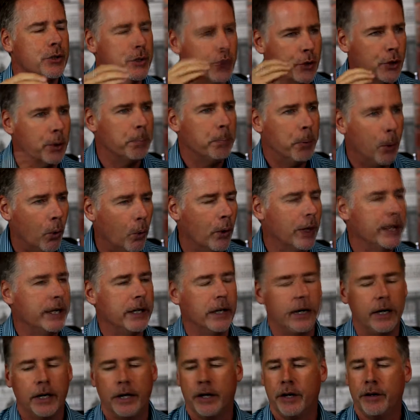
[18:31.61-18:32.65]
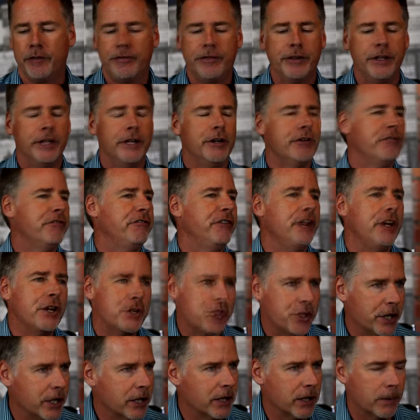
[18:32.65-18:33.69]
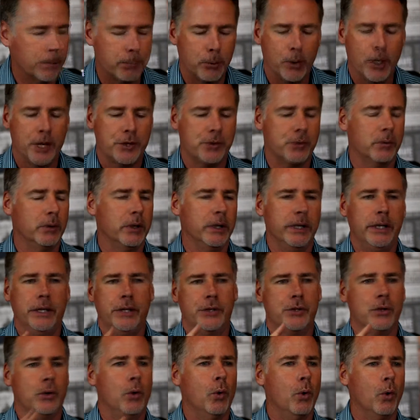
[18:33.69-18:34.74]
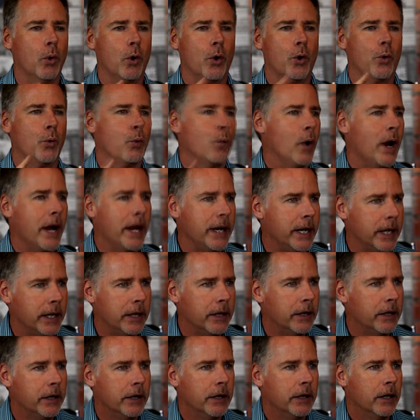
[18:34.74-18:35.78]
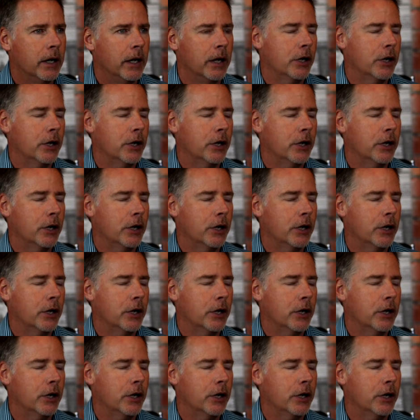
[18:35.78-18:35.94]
to the point of finishing their press release or writing,